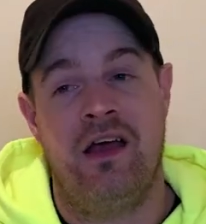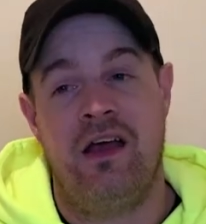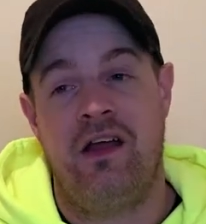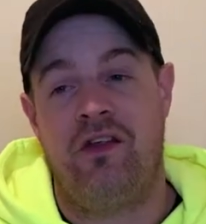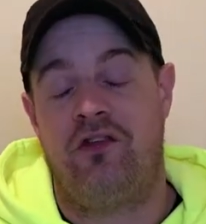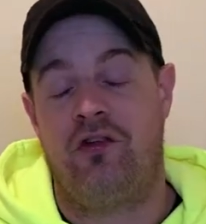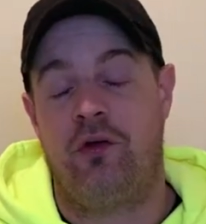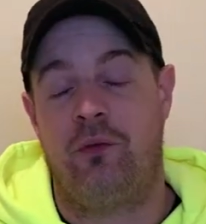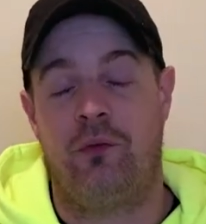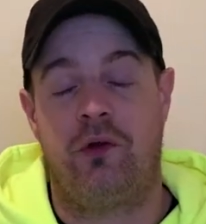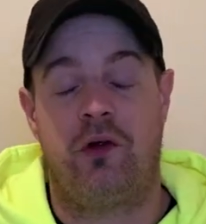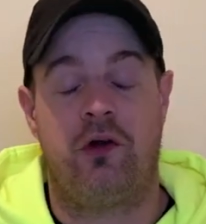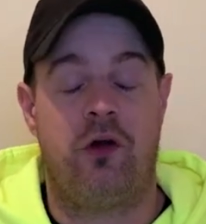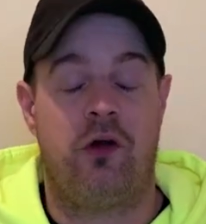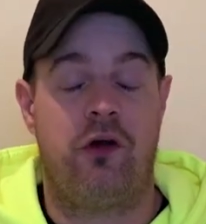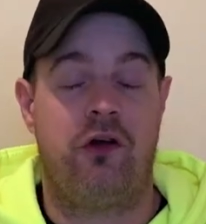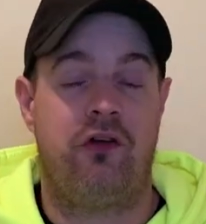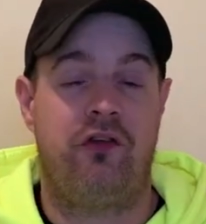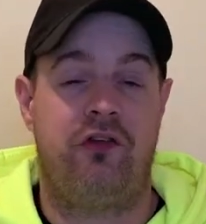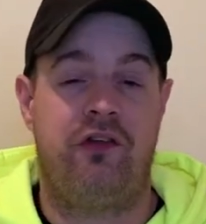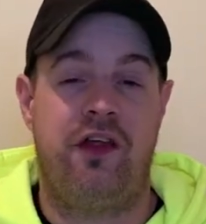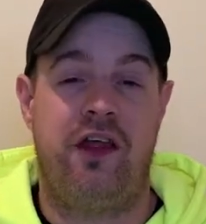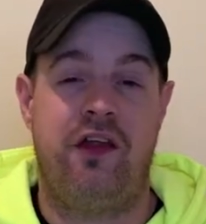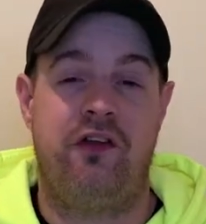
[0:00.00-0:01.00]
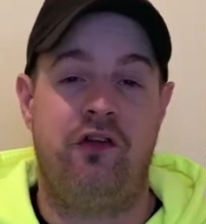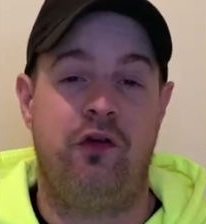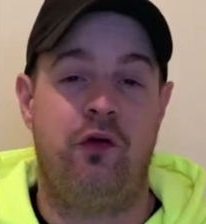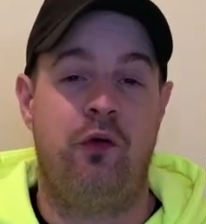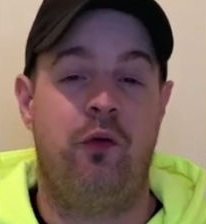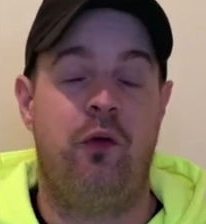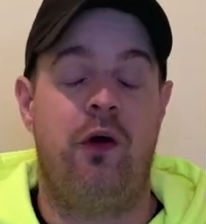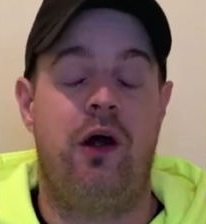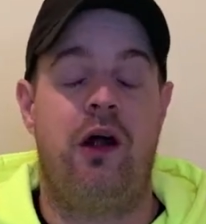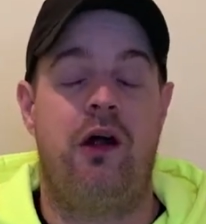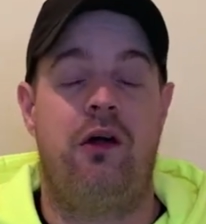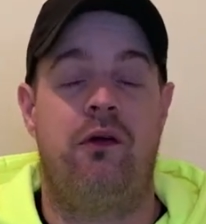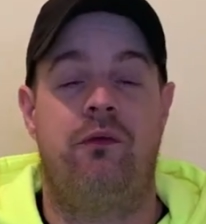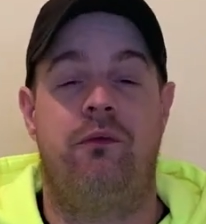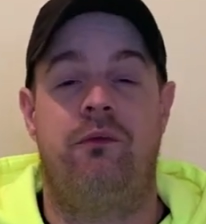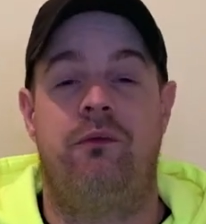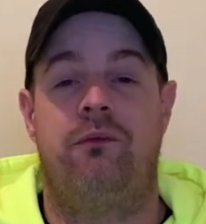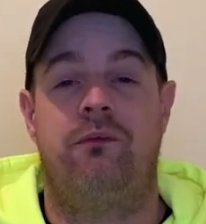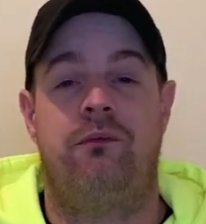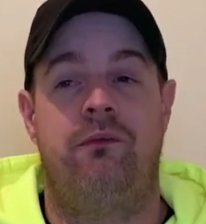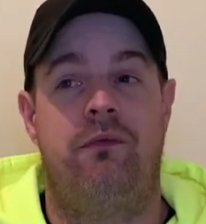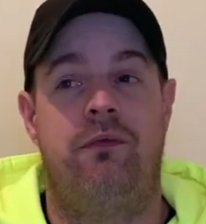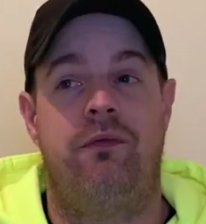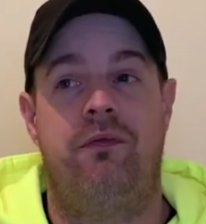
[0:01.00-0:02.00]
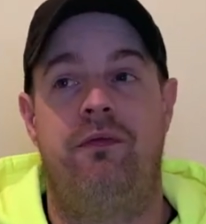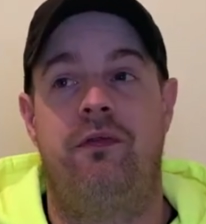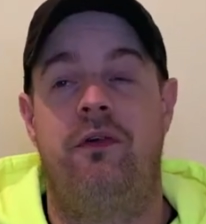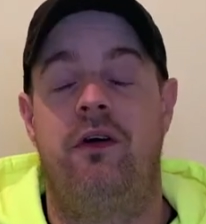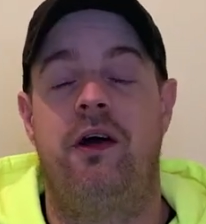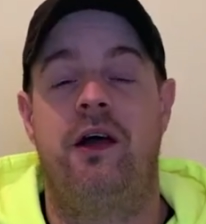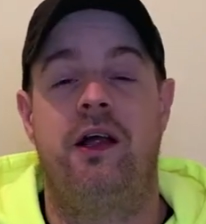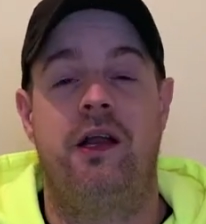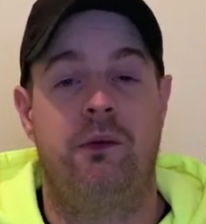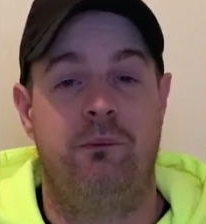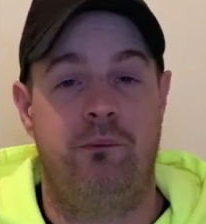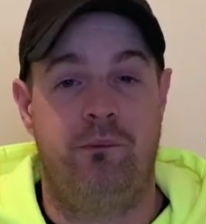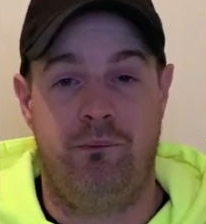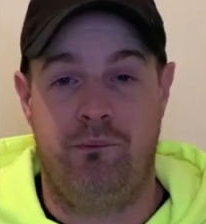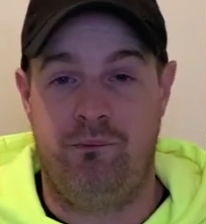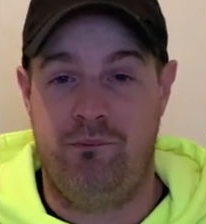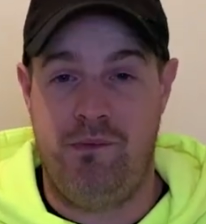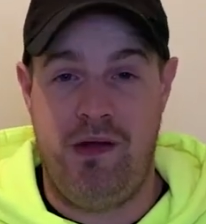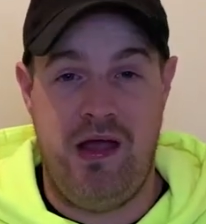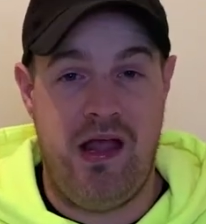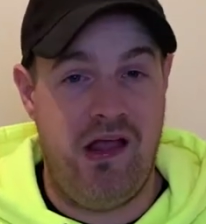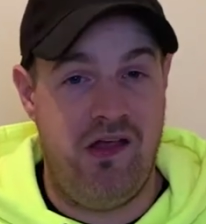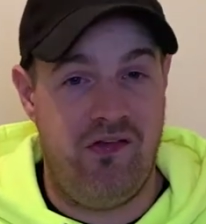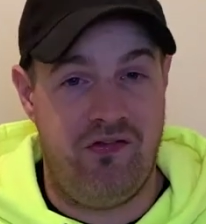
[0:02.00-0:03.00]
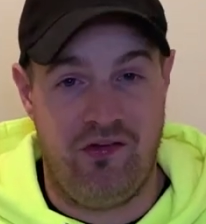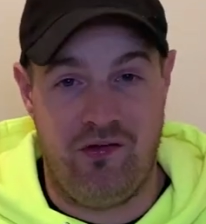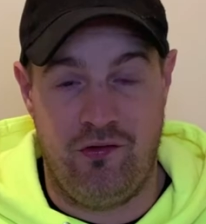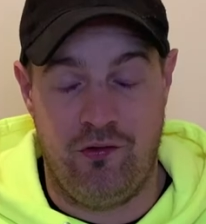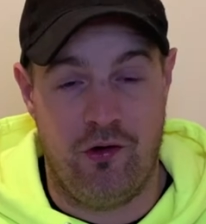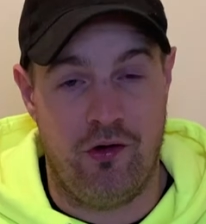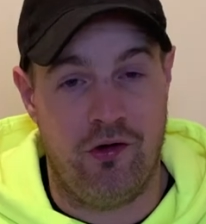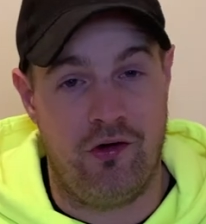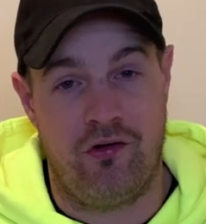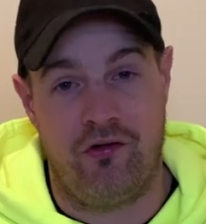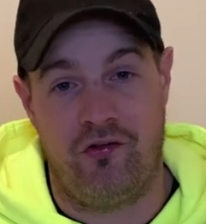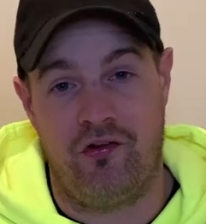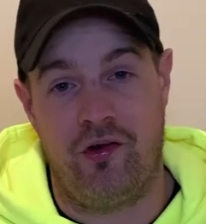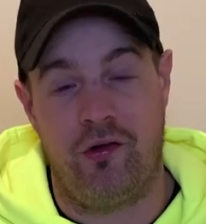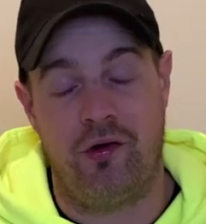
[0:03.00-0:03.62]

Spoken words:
Some of the colors they do are fucking amazing colors.